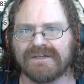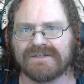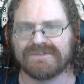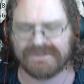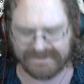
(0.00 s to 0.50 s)

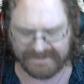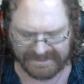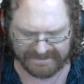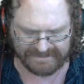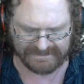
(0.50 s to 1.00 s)
So let's go
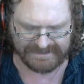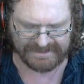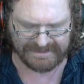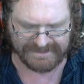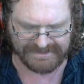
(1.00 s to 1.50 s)
ahead and do
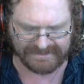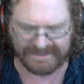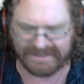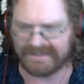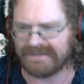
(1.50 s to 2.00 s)
that. Let's go
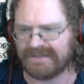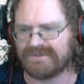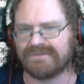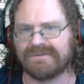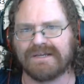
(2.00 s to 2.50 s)
ahead and
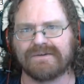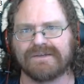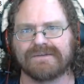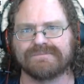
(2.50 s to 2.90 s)
do area.